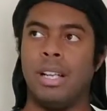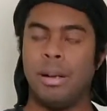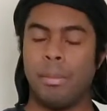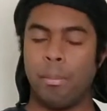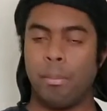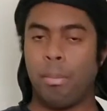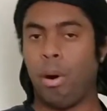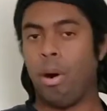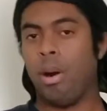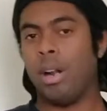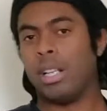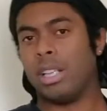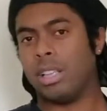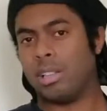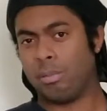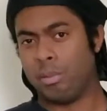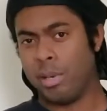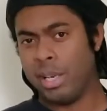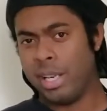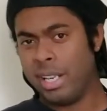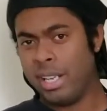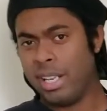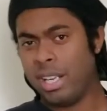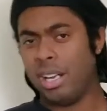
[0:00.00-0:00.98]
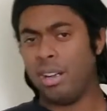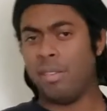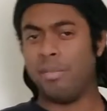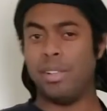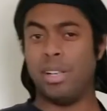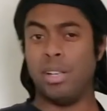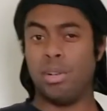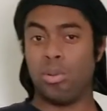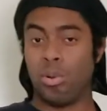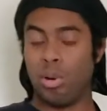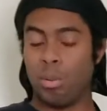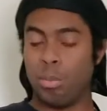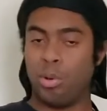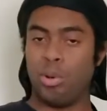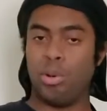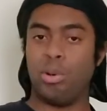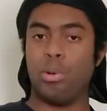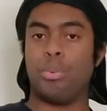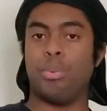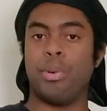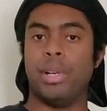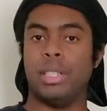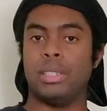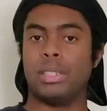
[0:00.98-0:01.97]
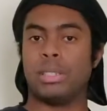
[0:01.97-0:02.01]
part 3 of the normal
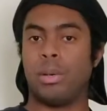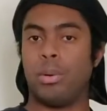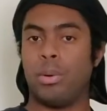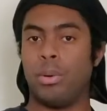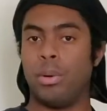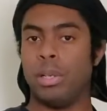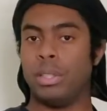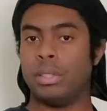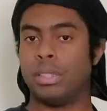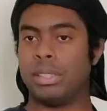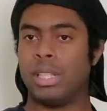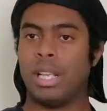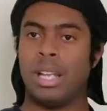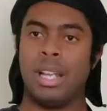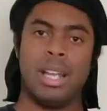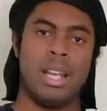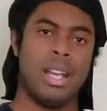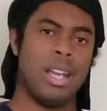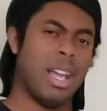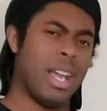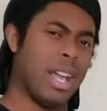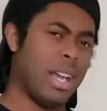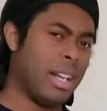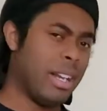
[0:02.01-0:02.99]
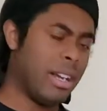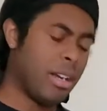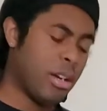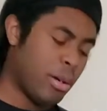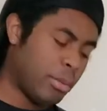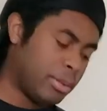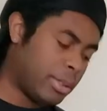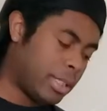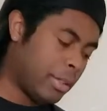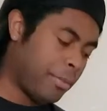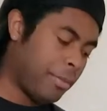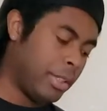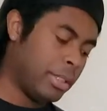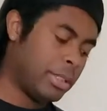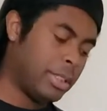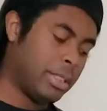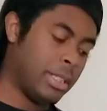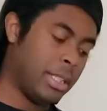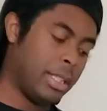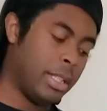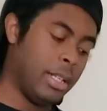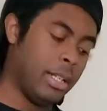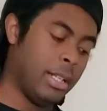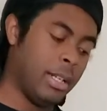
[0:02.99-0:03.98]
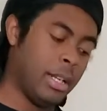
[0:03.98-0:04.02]
Uber Eats course. And it helps if you've
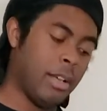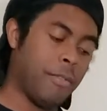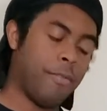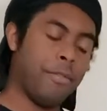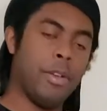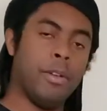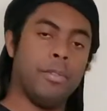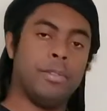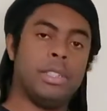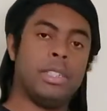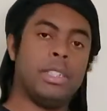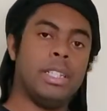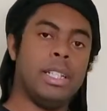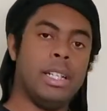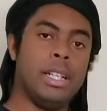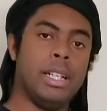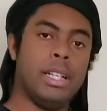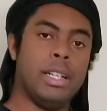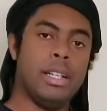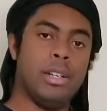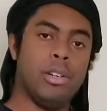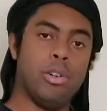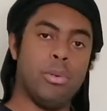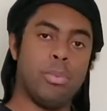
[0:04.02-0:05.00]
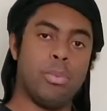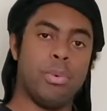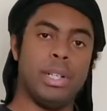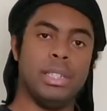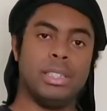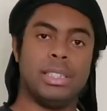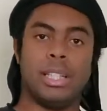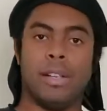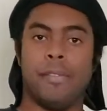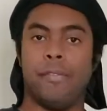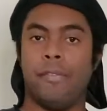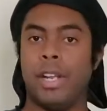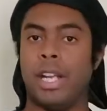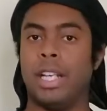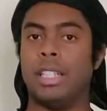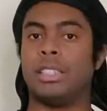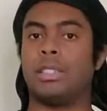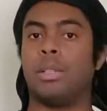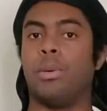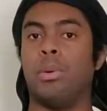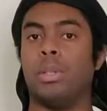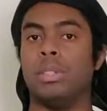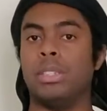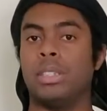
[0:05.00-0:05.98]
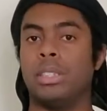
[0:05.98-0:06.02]
seen the Uber Eats Advanced
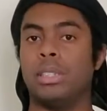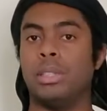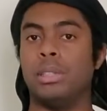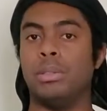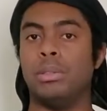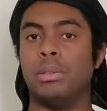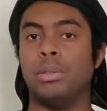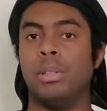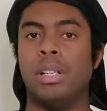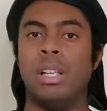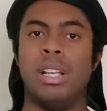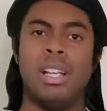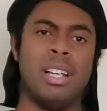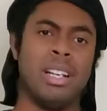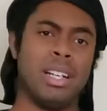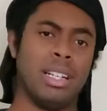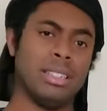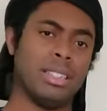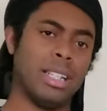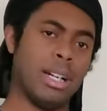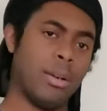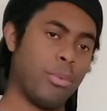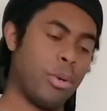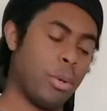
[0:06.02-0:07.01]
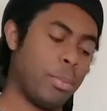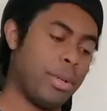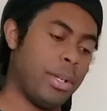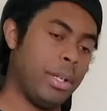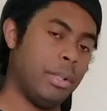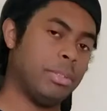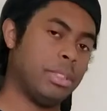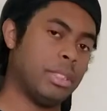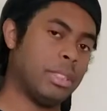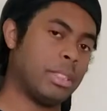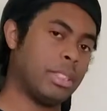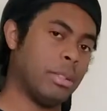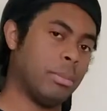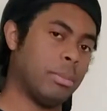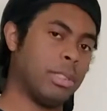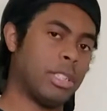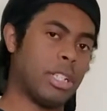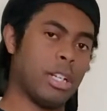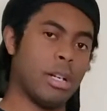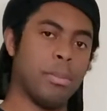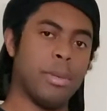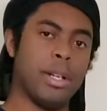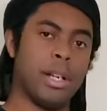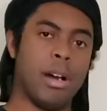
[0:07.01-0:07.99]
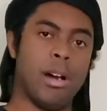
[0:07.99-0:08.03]
course too, because I will be using some
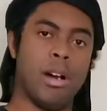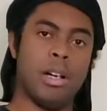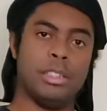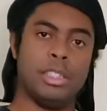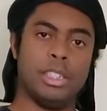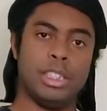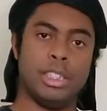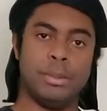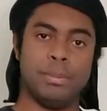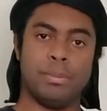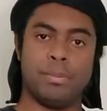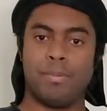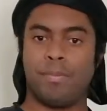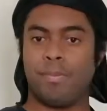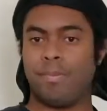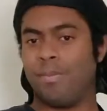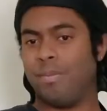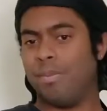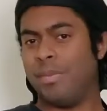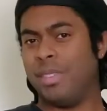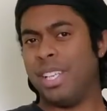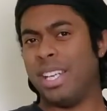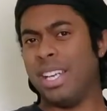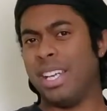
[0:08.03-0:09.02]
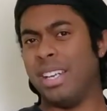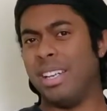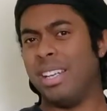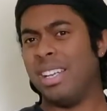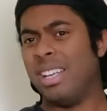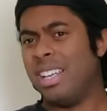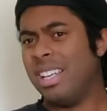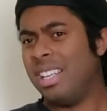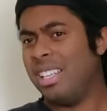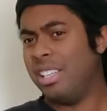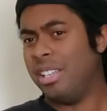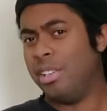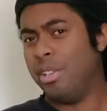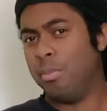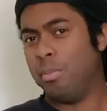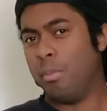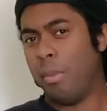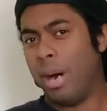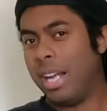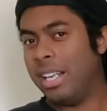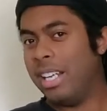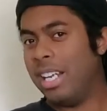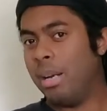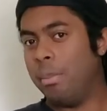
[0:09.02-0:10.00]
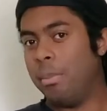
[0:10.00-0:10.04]
terminology that you
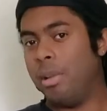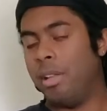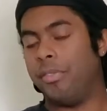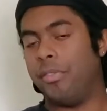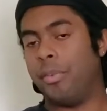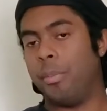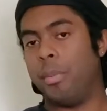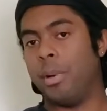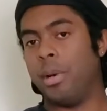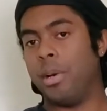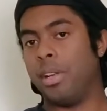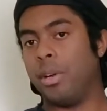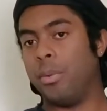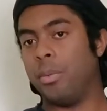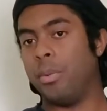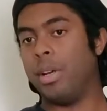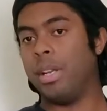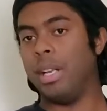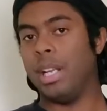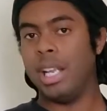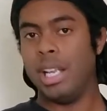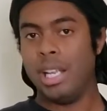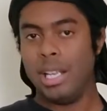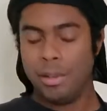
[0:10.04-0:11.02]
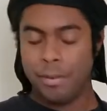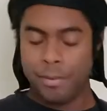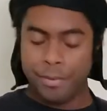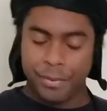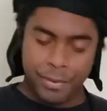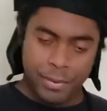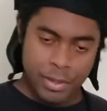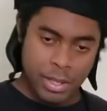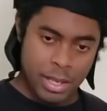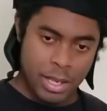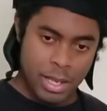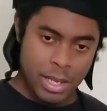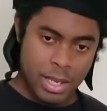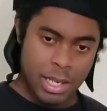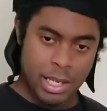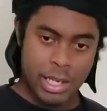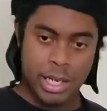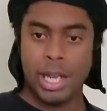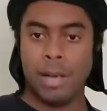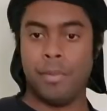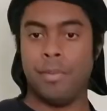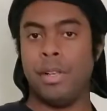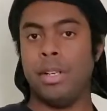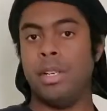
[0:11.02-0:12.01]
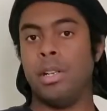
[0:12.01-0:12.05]
might not be familiar with if
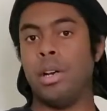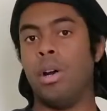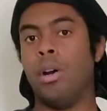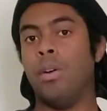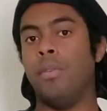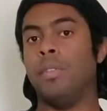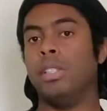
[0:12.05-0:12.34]
you haven't dove